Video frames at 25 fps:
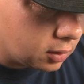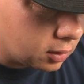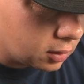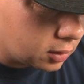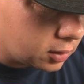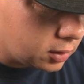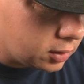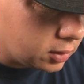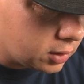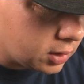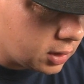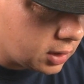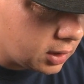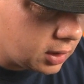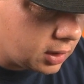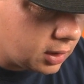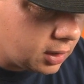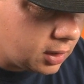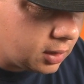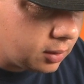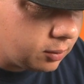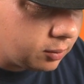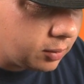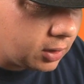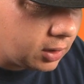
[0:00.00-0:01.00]
Are you
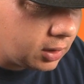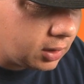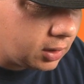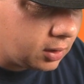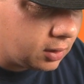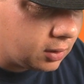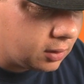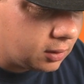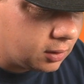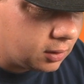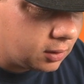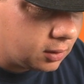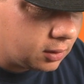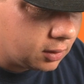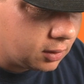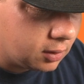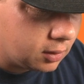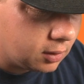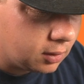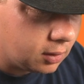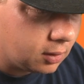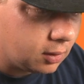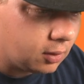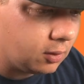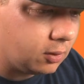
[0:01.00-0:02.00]
kidding me?
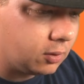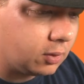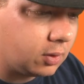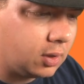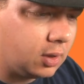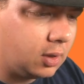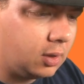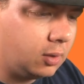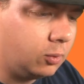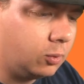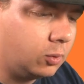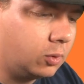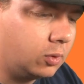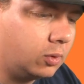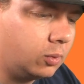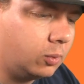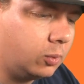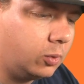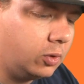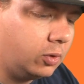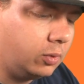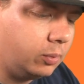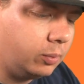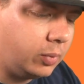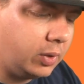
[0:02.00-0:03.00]
Okay, we're,
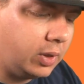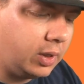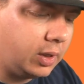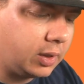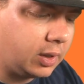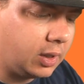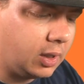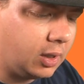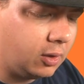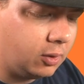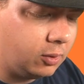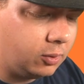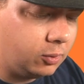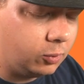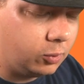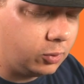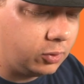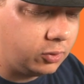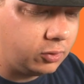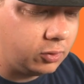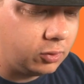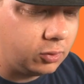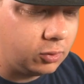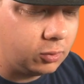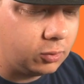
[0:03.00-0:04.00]
we'll back out and we'll
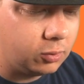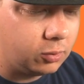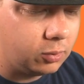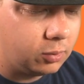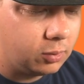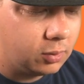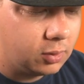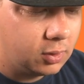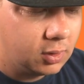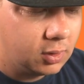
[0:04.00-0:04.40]
do